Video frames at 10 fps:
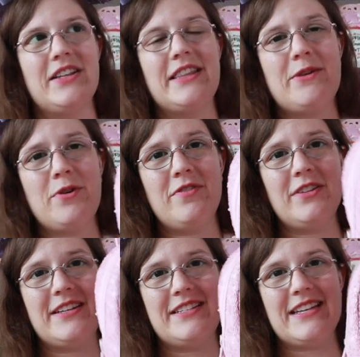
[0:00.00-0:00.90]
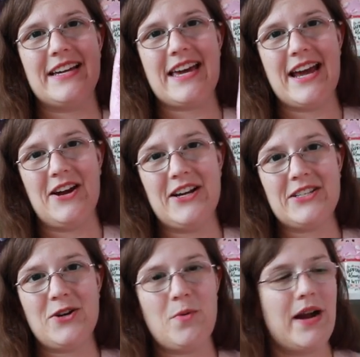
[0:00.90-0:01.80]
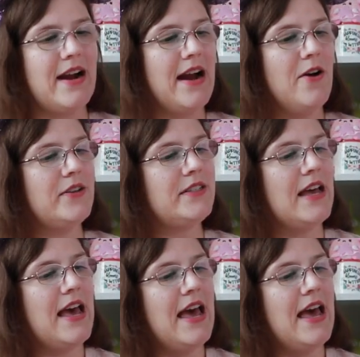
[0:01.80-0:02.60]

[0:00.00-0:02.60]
that they were released at Character Warehouse